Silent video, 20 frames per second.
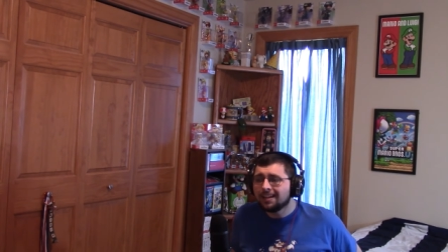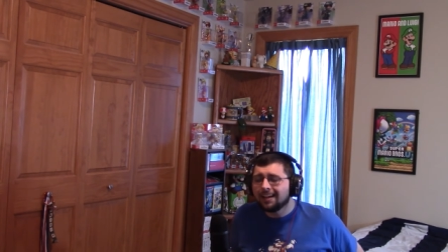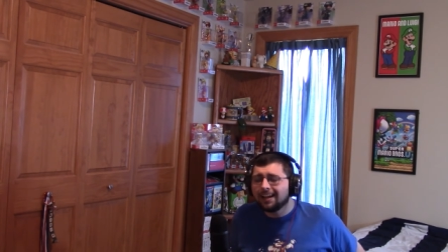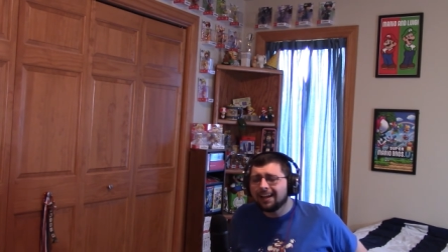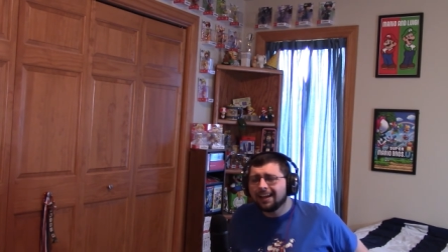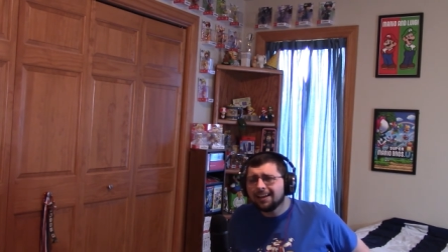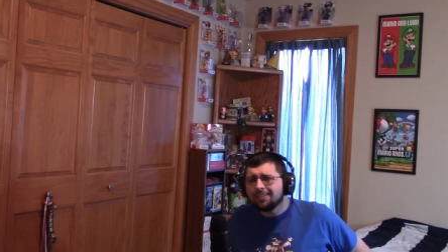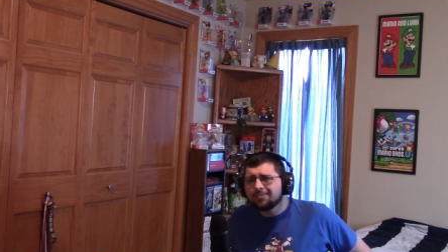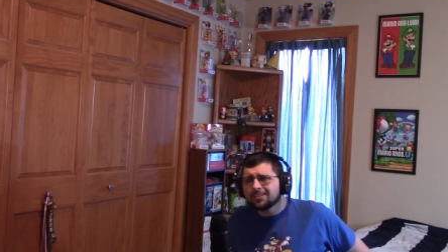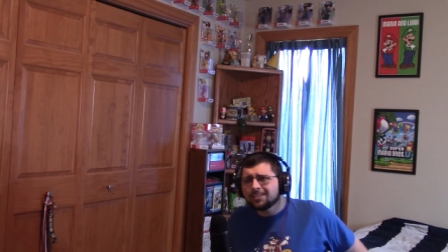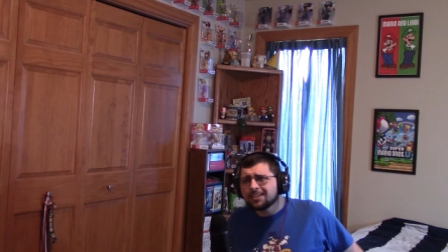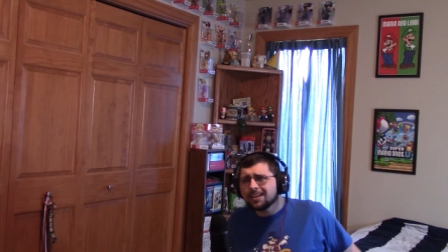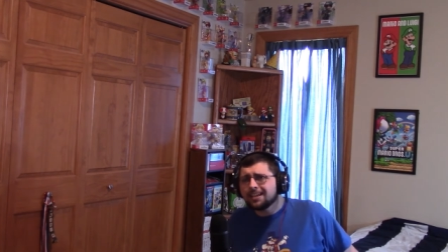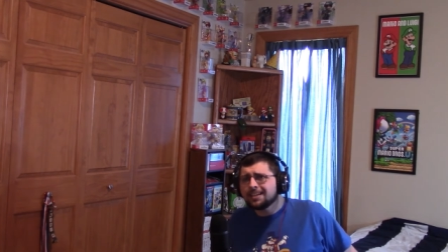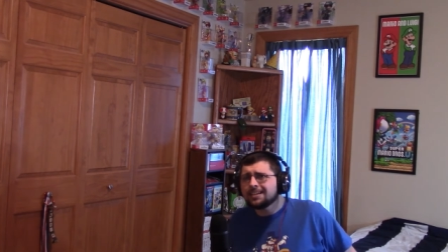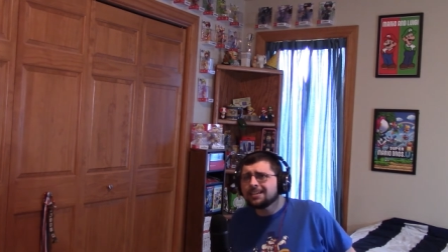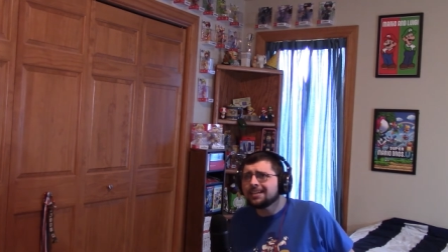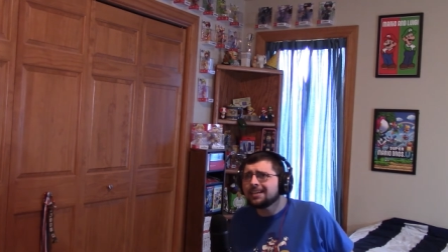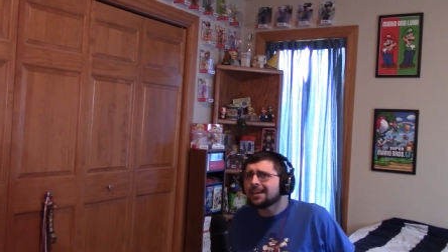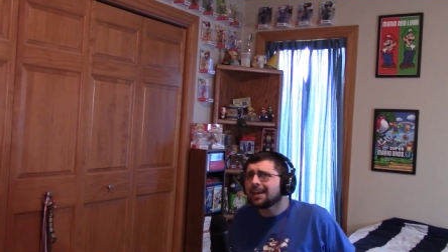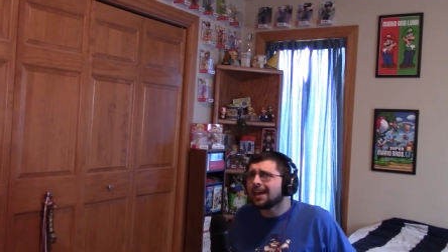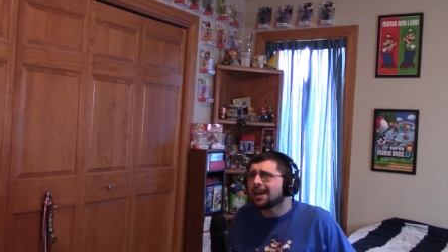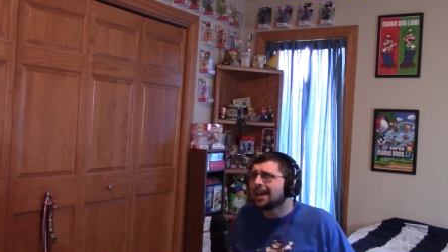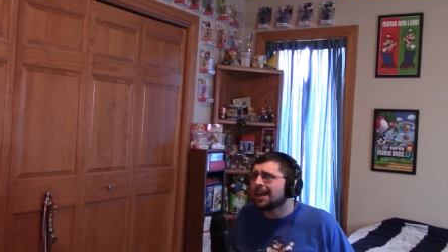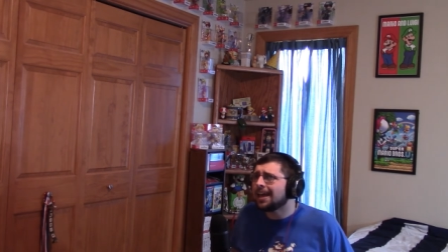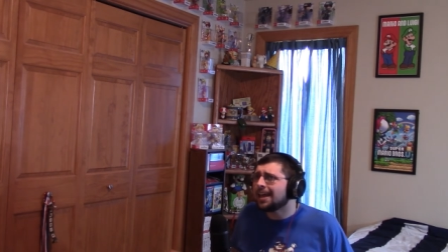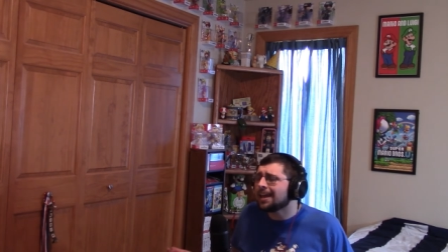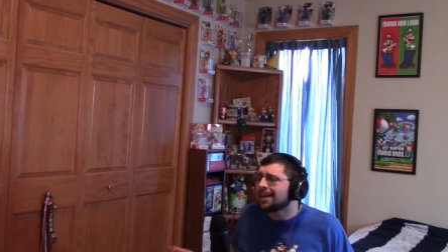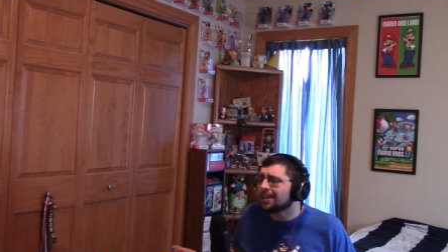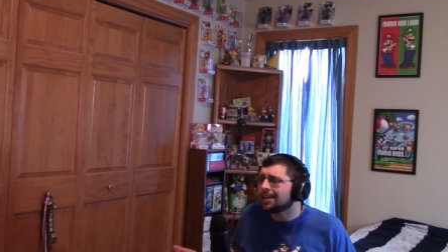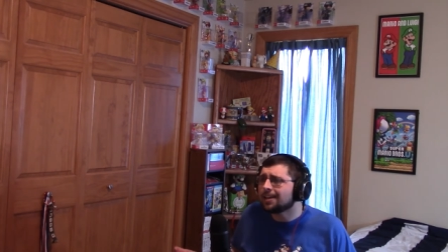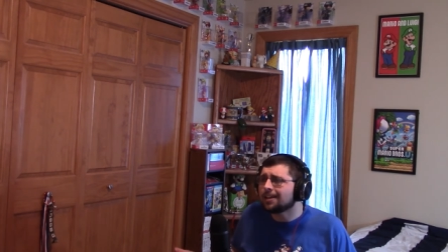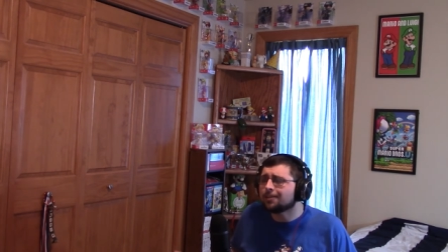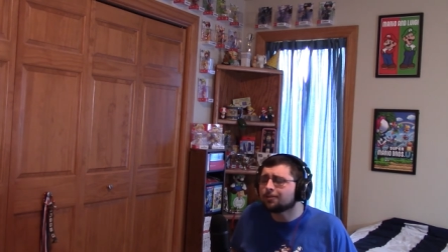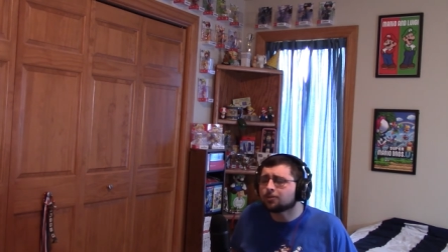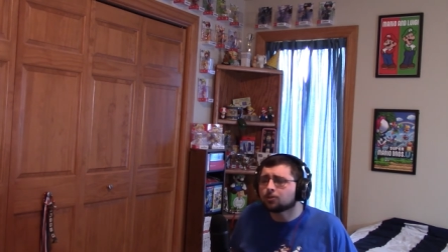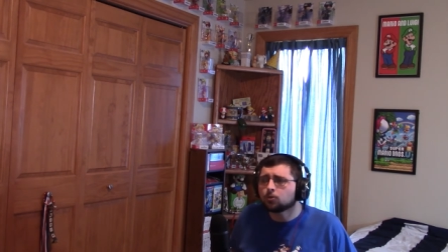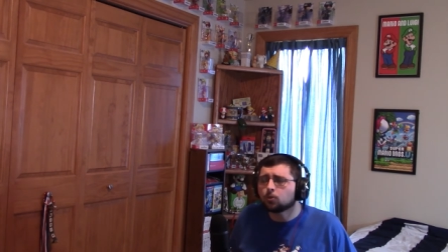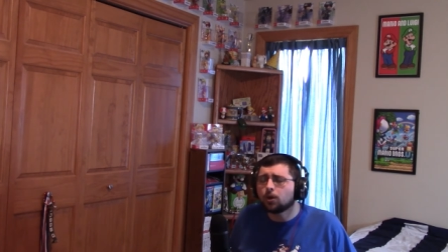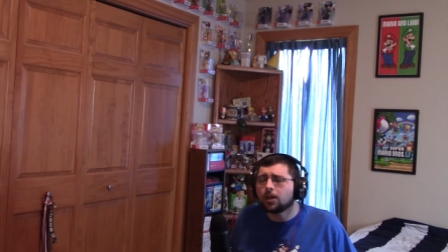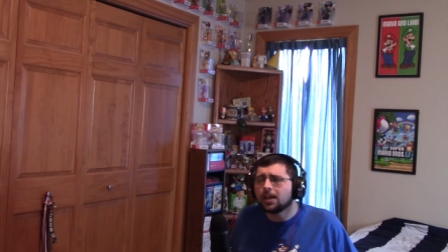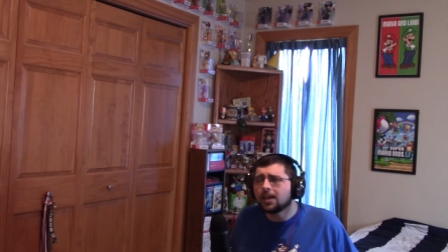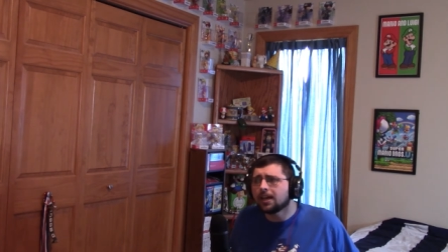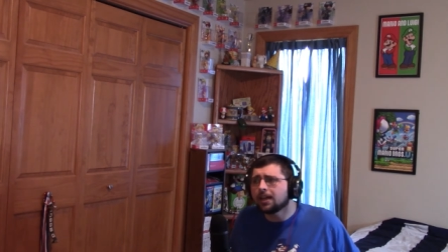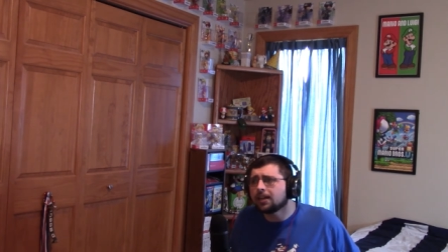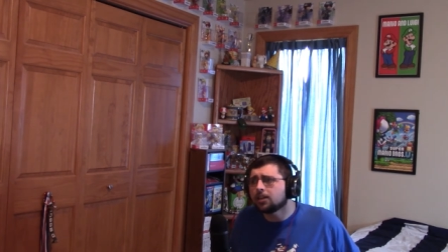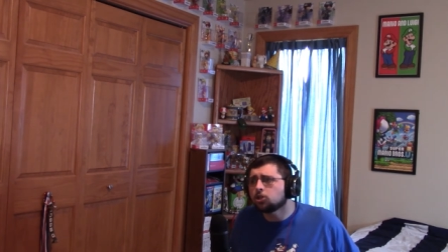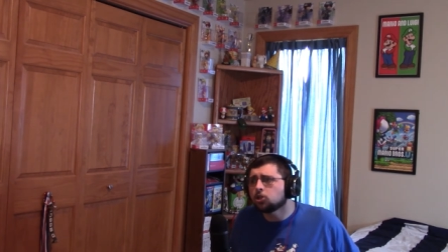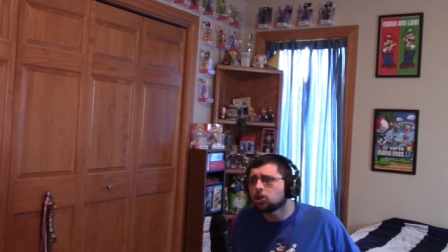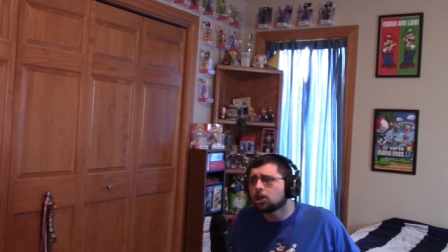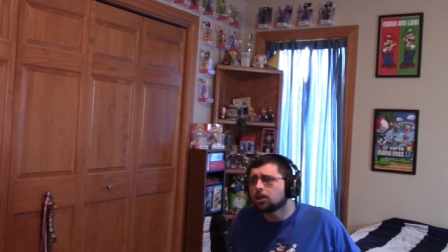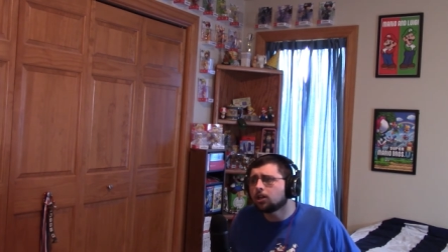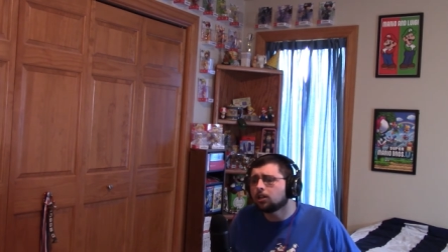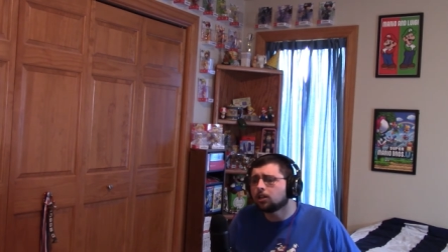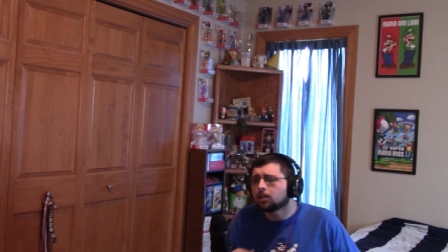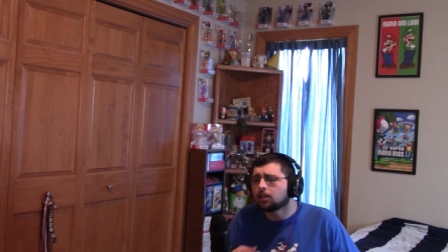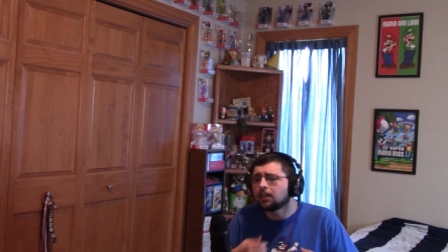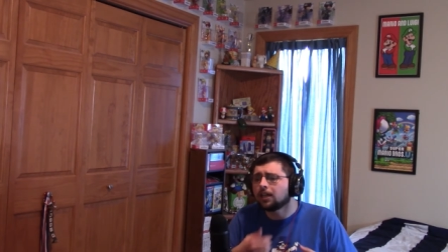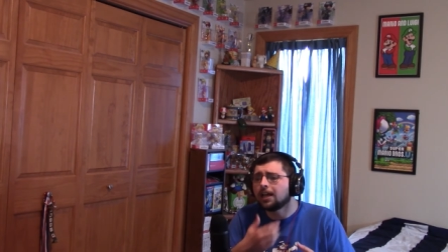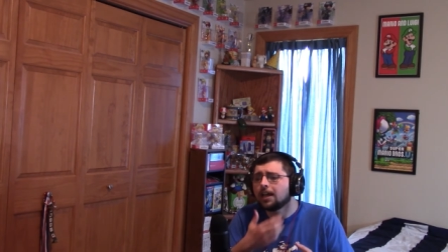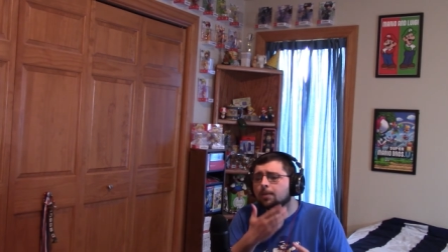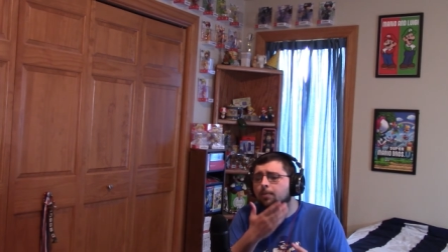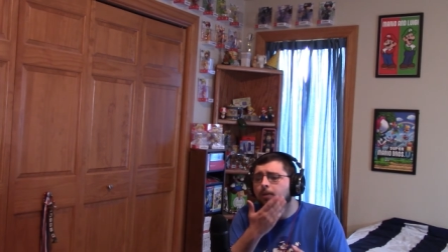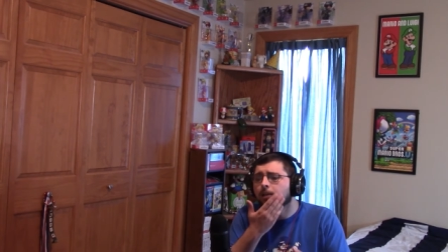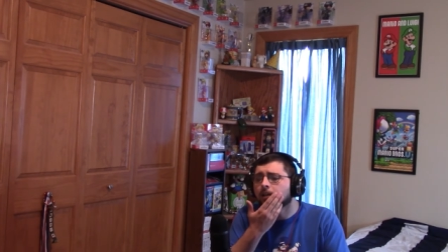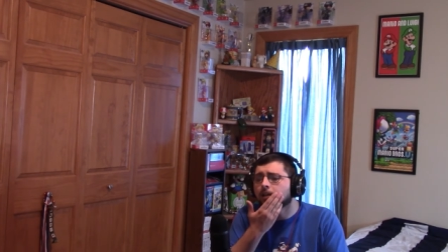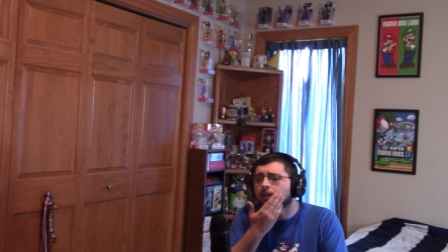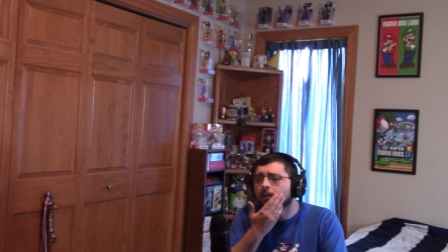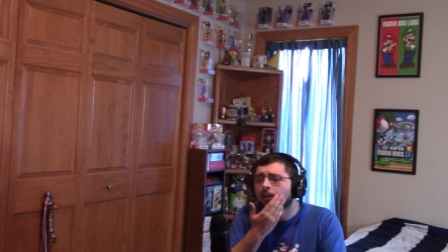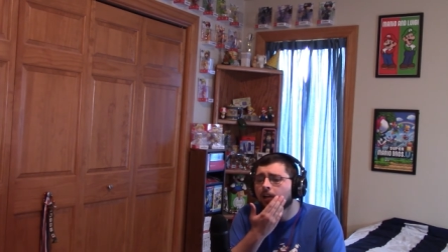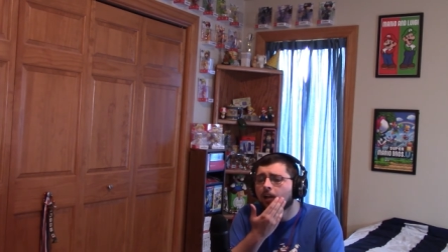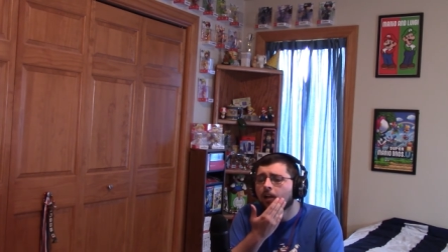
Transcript: And I would say DK, King of Swing, and Jungle Climber